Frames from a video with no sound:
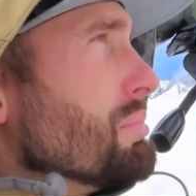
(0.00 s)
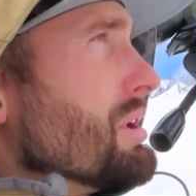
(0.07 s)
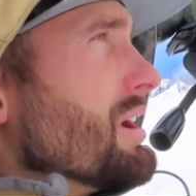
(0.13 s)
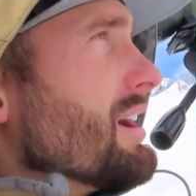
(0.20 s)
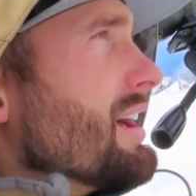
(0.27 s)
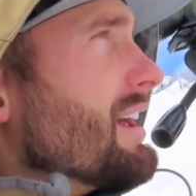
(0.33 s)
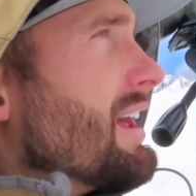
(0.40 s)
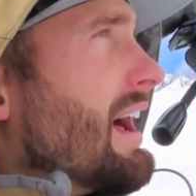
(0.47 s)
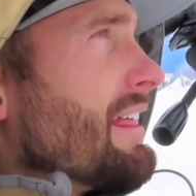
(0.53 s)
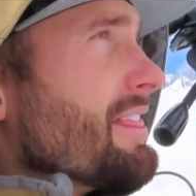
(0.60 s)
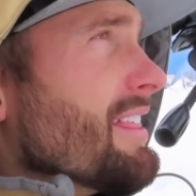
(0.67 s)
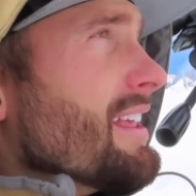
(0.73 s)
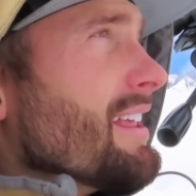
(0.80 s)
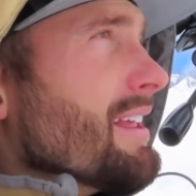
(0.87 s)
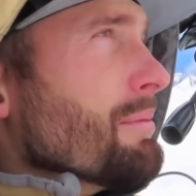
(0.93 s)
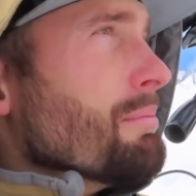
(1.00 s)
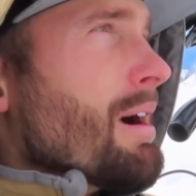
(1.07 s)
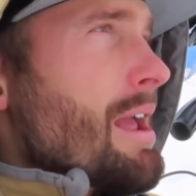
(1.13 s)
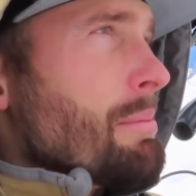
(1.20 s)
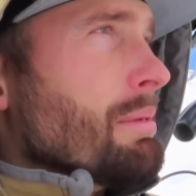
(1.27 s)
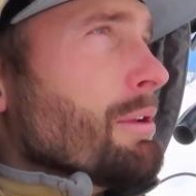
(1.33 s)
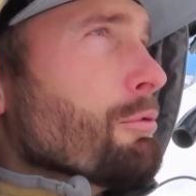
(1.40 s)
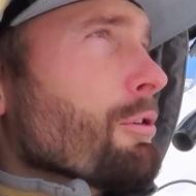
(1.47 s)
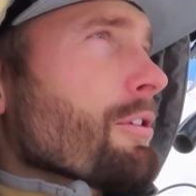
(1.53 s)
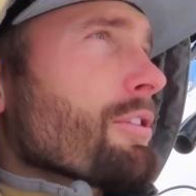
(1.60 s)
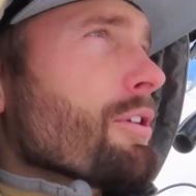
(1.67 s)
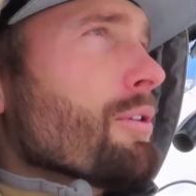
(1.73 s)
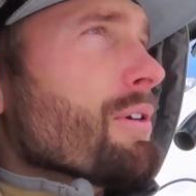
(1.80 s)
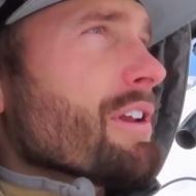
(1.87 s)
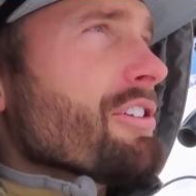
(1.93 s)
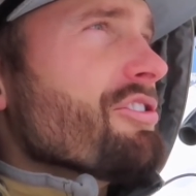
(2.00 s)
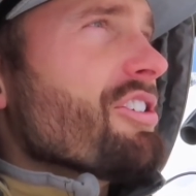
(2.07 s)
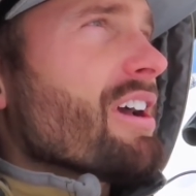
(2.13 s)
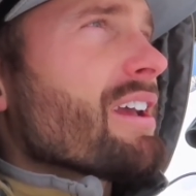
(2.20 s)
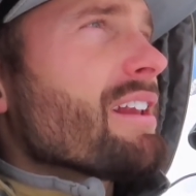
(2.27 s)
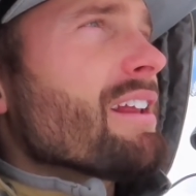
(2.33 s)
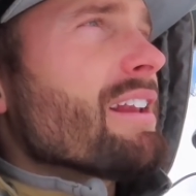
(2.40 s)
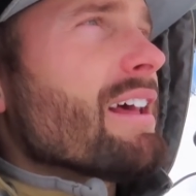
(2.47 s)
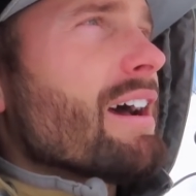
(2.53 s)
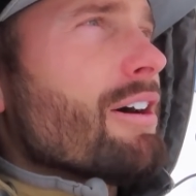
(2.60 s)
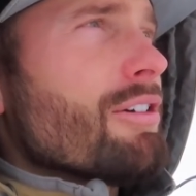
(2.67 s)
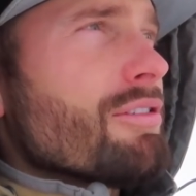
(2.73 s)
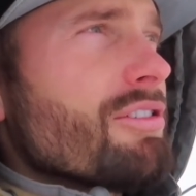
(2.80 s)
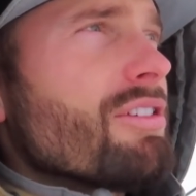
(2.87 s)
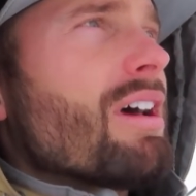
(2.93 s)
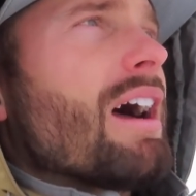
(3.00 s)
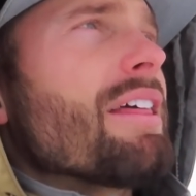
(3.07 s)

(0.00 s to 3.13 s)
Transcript: But I think it might be worth going and checking it out.